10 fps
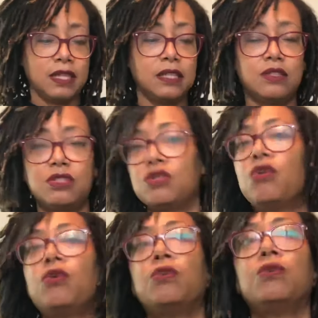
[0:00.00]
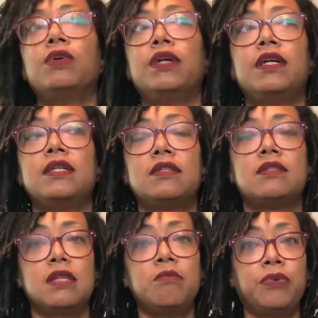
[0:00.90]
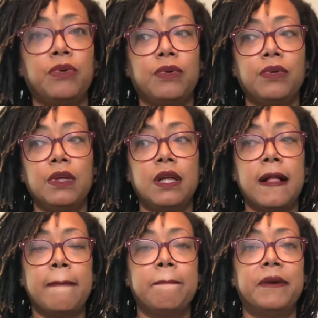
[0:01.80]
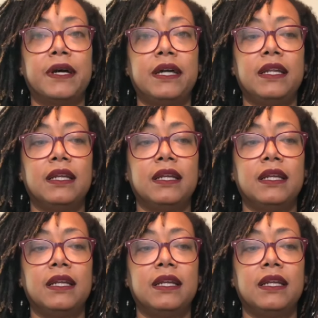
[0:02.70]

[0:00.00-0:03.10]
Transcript: It's simple, but